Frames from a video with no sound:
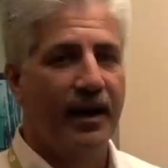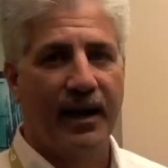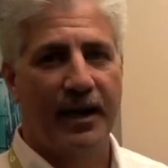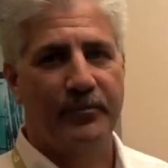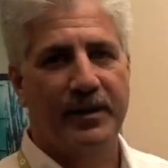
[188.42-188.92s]

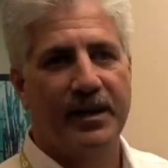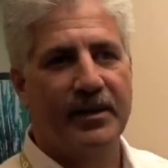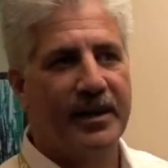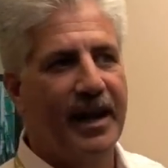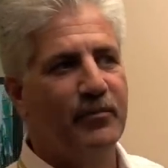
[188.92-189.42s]
Um, here
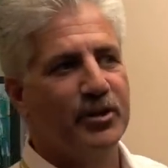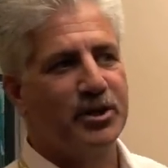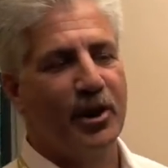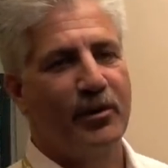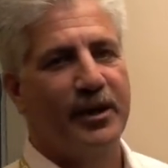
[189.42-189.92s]
today we're
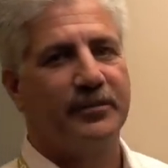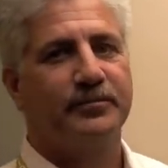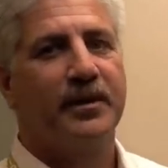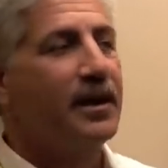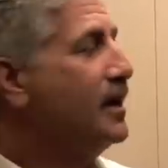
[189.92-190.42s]
showing
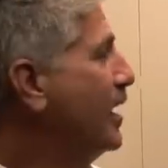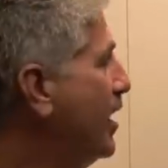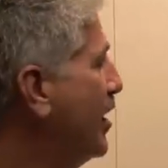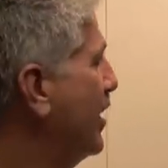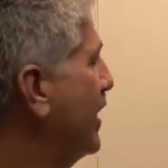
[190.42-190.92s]

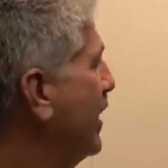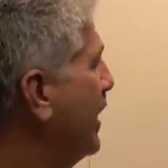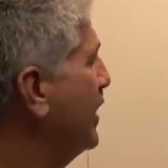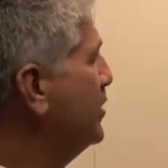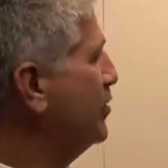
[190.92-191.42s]
our
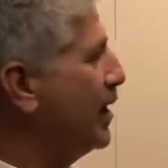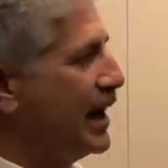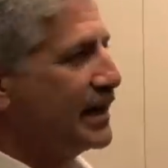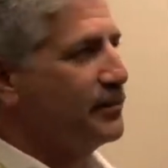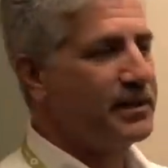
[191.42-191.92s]
new
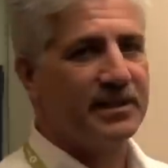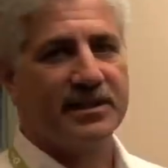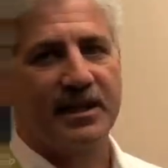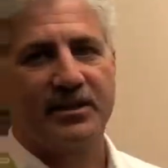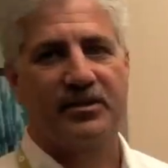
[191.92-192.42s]
occupancy
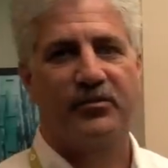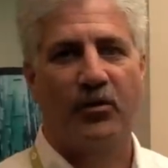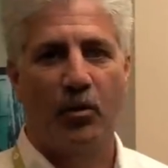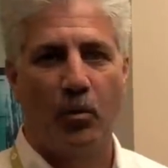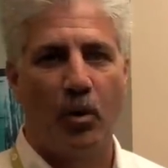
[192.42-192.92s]
sensors for
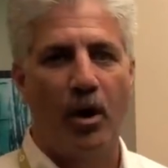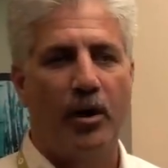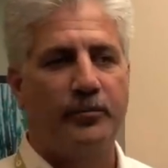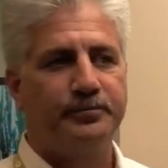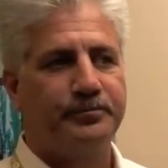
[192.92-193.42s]
the
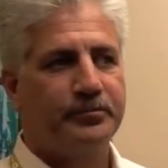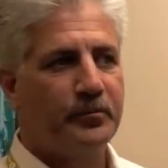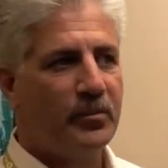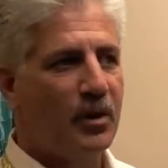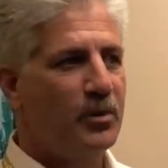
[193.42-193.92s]
wall,
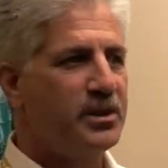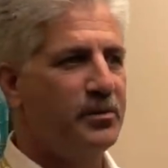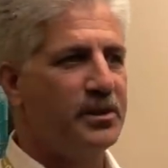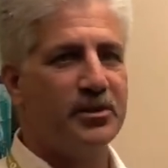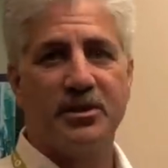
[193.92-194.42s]
which you
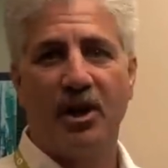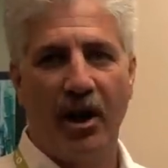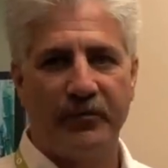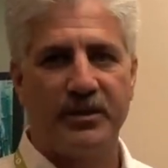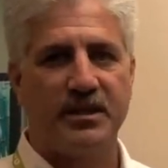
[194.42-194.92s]
would use in
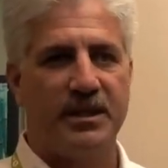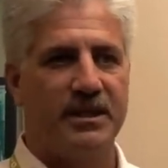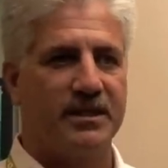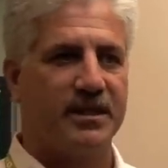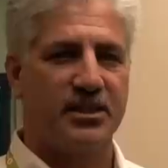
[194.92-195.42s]

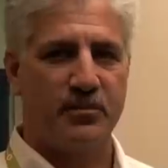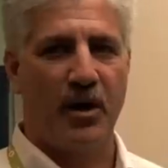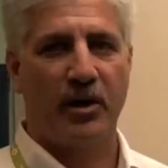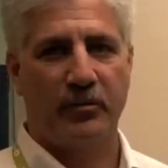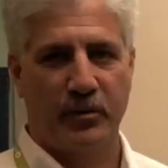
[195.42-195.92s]
offices and
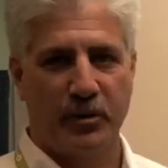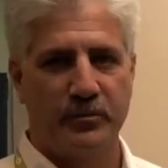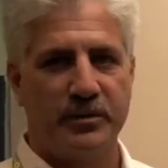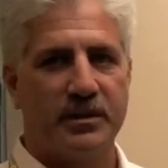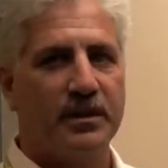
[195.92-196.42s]
smaller
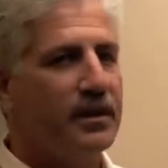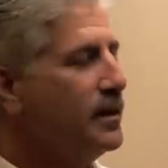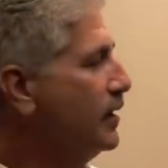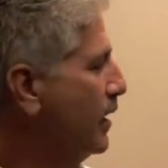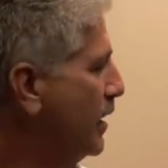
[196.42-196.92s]
rooms.
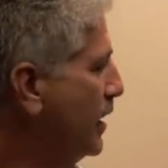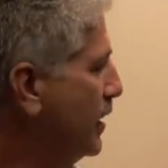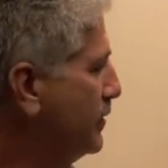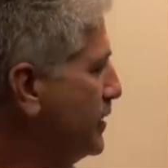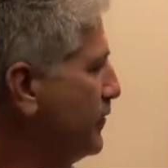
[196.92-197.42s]

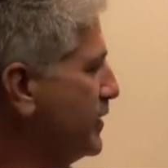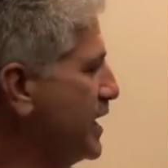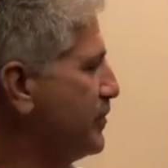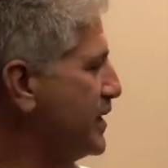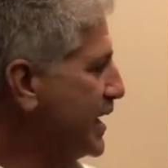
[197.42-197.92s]
Uh, different
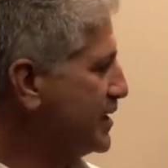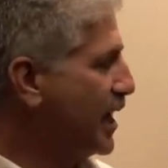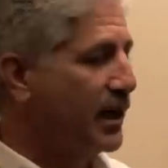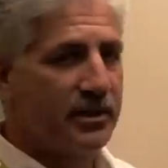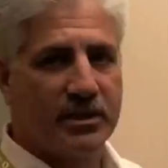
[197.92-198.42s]
type
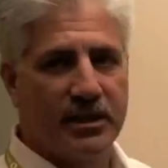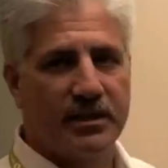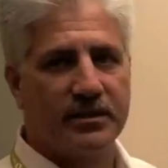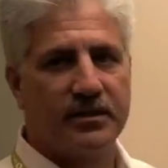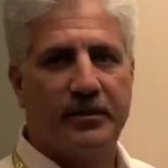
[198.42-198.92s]

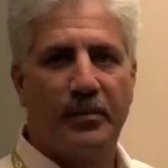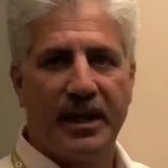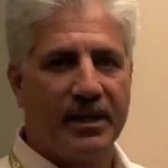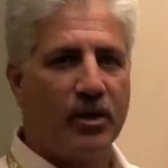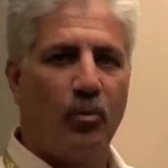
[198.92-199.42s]
technologies
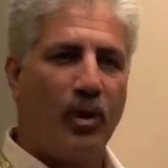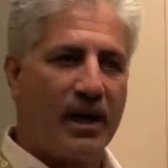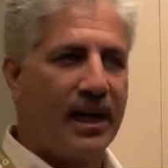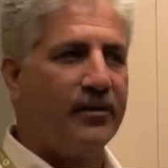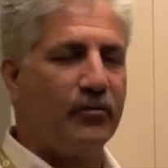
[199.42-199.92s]
depending on what
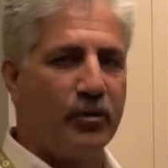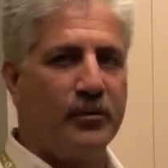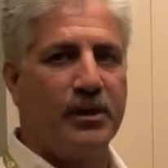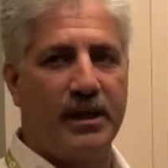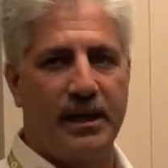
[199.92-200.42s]
kind of room
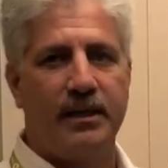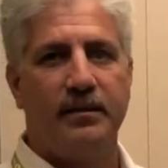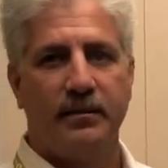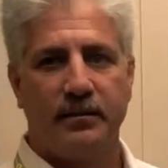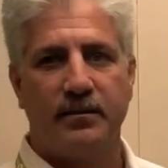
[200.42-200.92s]
you need,
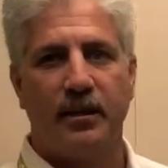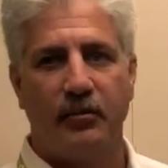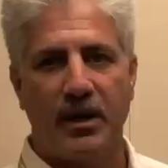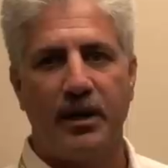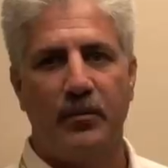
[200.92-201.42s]

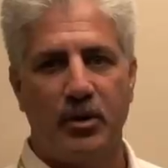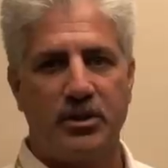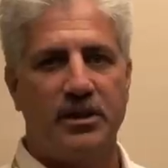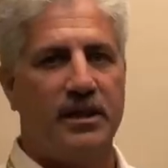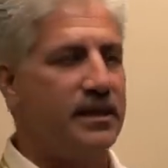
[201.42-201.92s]
what kind of
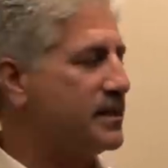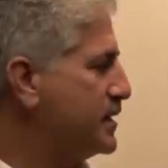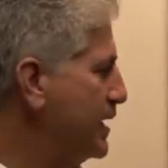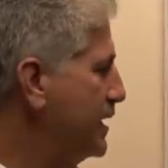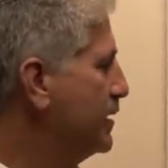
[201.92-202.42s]
motion you need to
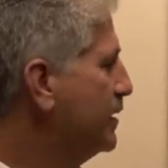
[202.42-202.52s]
see.